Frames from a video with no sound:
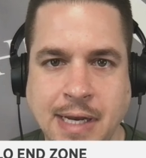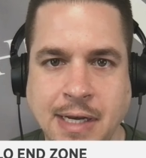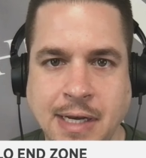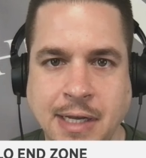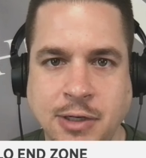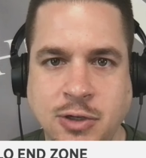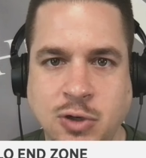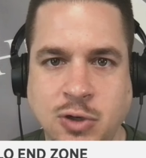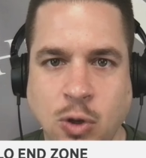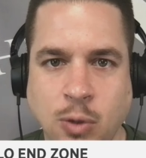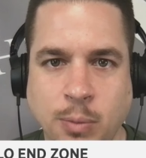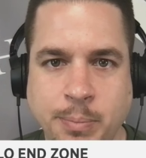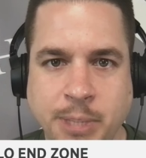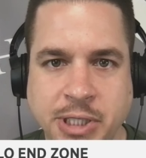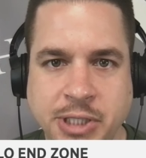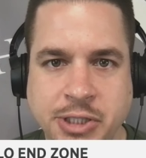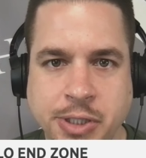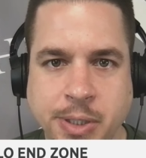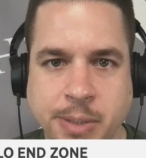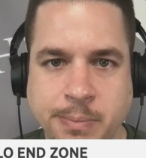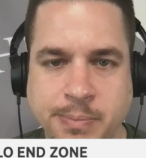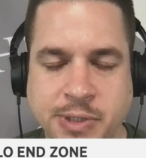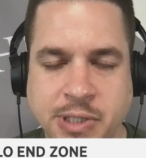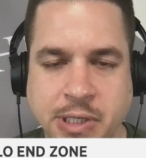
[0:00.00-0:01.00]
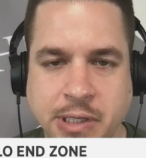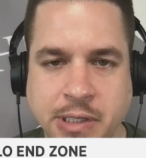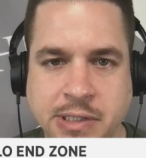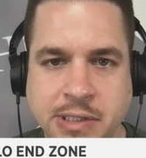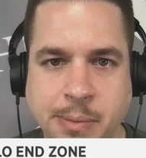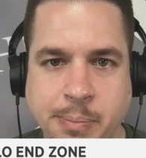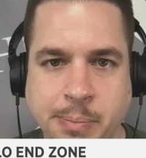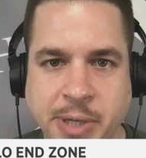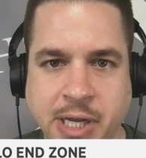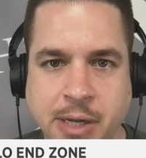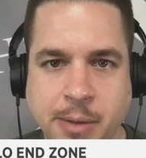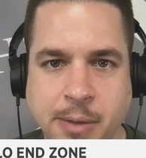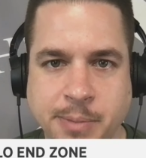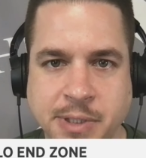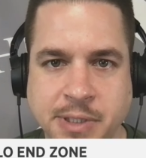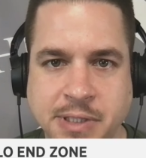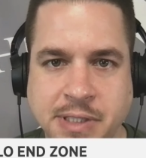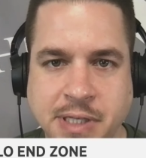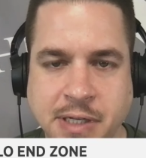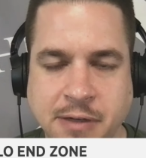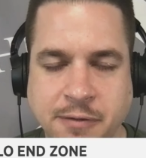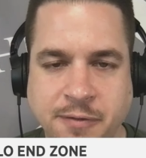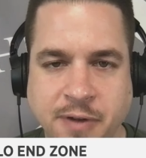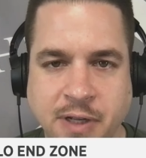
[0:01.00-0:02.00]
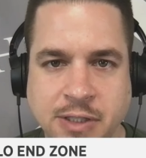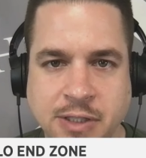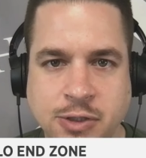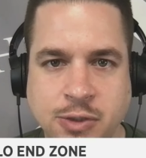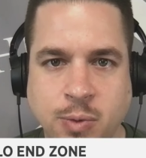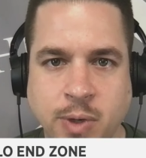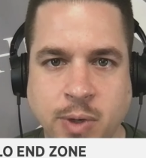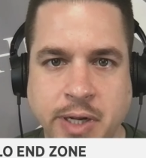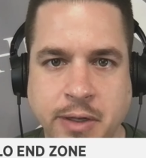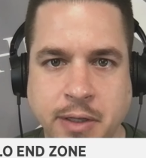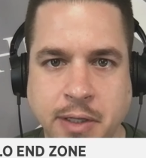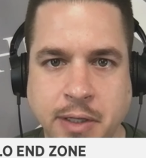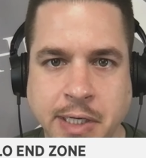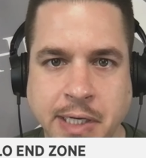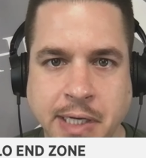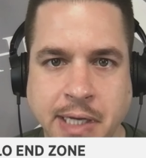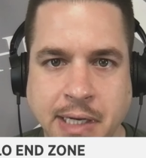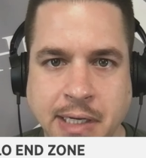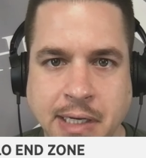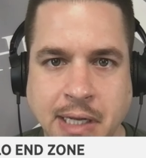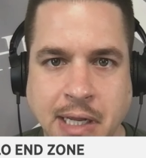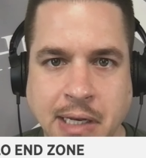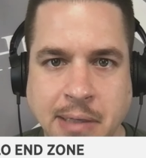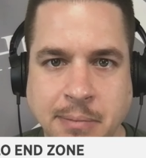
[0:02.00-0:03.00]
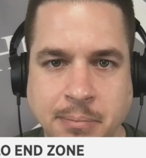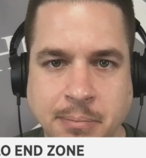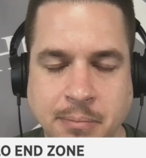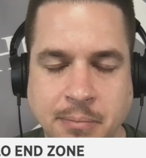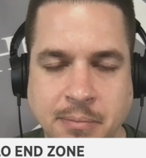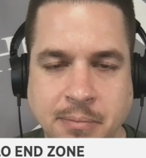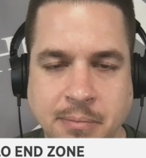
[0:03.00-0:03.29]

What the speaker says: need Cole Bishop to pick up this defense quickly and